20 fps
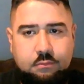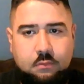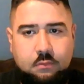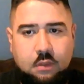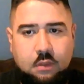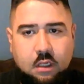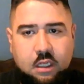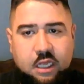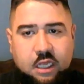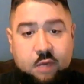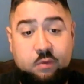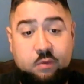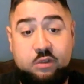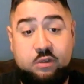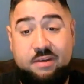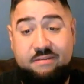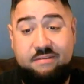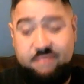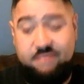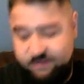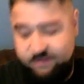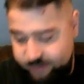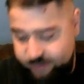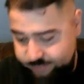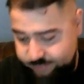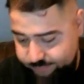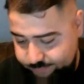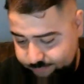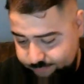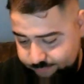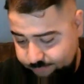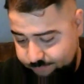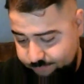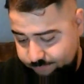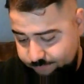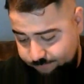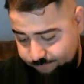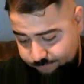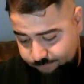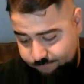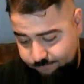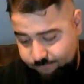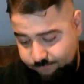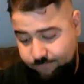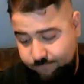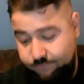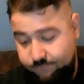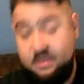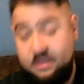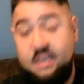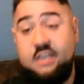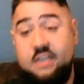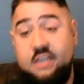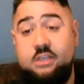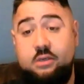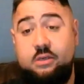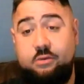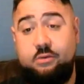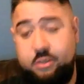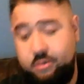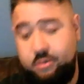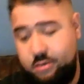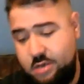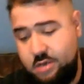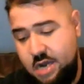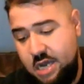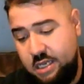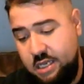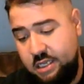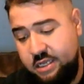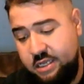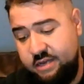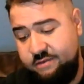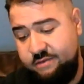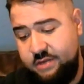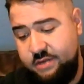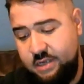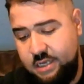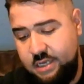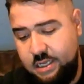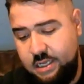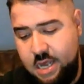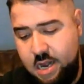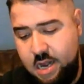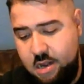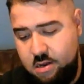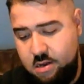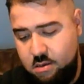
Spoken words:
Glenn was my favorite. And that's no joke. I loved Glenn.